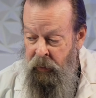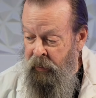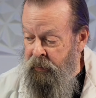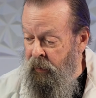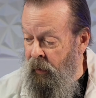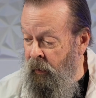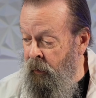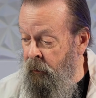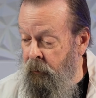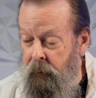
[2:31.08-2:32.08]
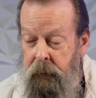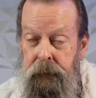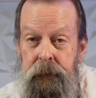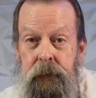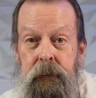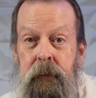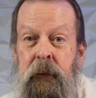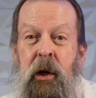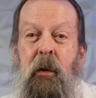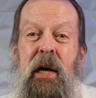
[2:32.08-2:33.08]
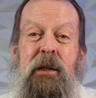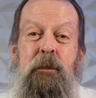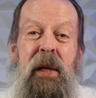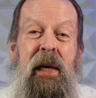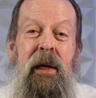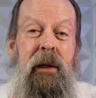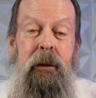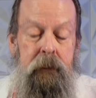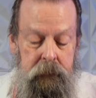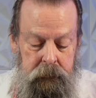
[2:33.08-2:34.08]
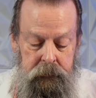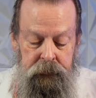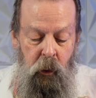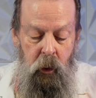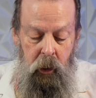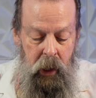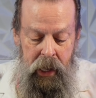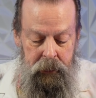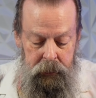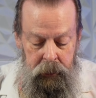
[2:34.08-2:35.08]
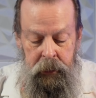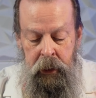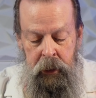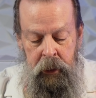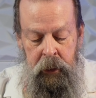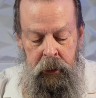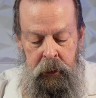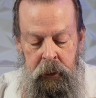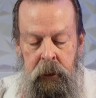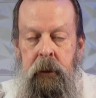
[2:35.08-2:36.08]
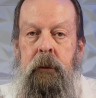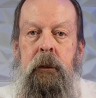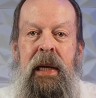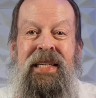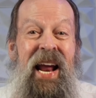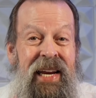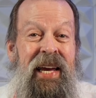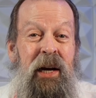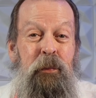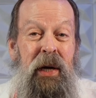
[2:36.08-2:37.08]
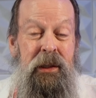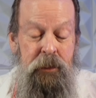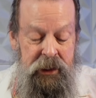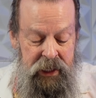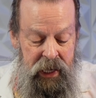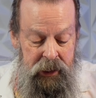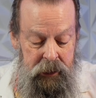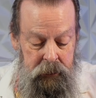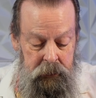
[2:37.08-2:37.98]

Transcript: It's a USB 4, I don't know. It's 80 gigabytes per second,